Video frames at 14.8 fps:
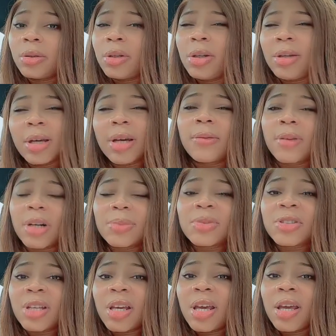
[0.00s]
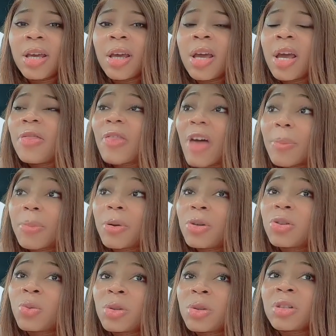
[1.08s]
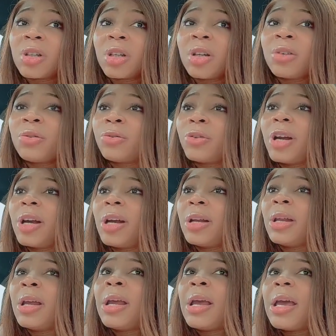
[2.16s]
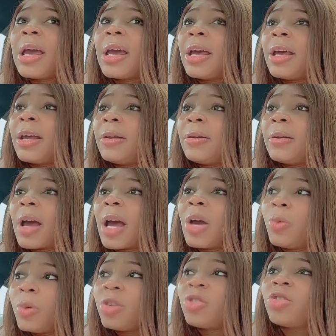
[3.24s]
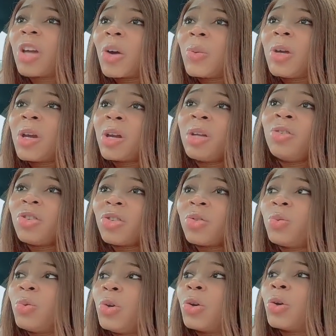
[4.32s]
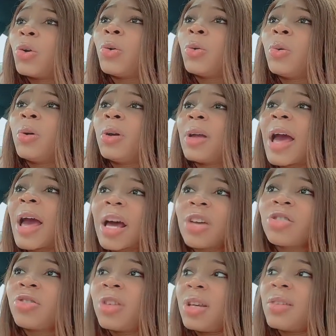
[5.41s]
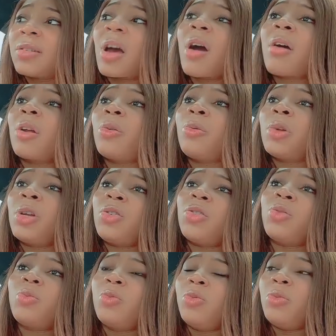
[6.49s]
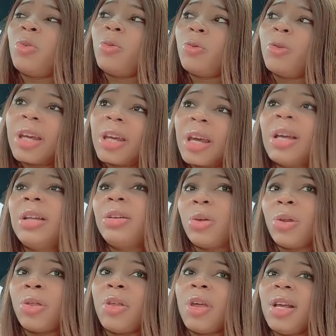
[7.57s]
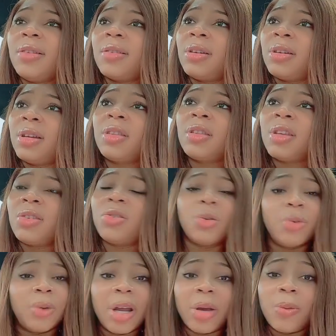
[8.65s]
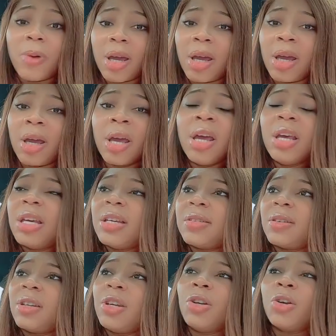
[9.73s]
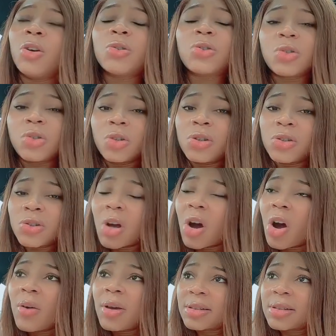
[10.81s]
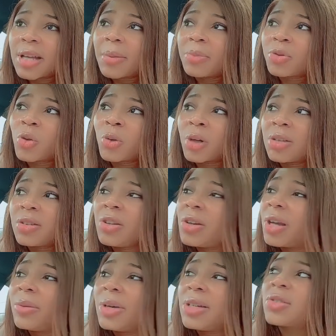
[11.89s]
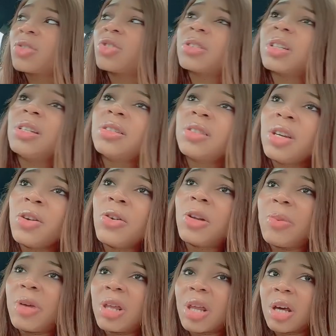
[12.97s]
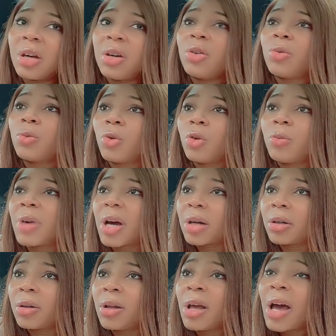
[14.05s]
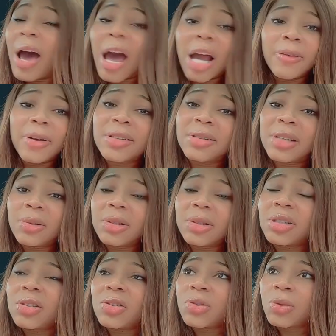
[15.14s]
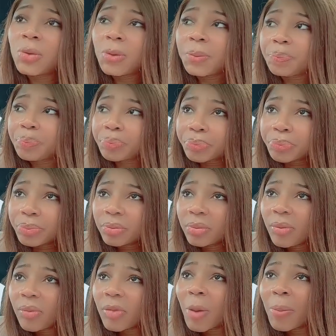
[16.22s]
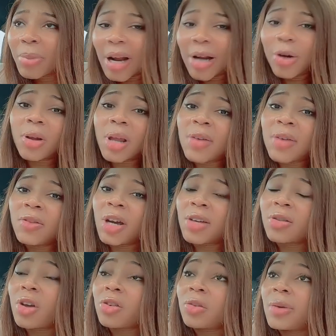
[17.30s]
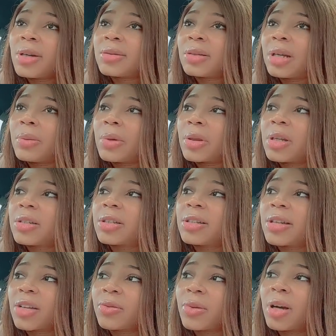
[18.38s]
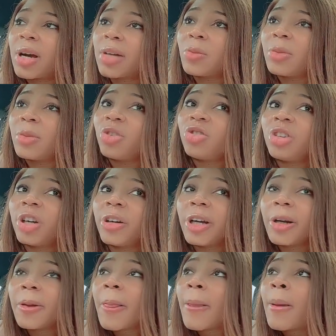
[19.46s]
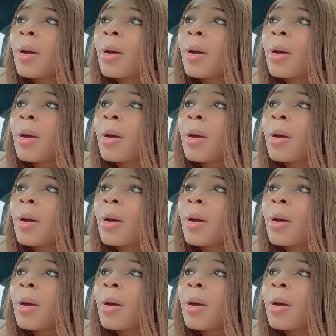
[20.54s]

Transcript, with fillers: You get what I'm saying? That person was a good friend. And I wish that we could have just, you know, hashed things out and really just rekindled things and did things the right way. It's, you know, so there's always that. So continue, anyway, so just continue to be that good role model. I resonate with this too. But I know a lot of you guys also resonate with this because that's why God told me to share it.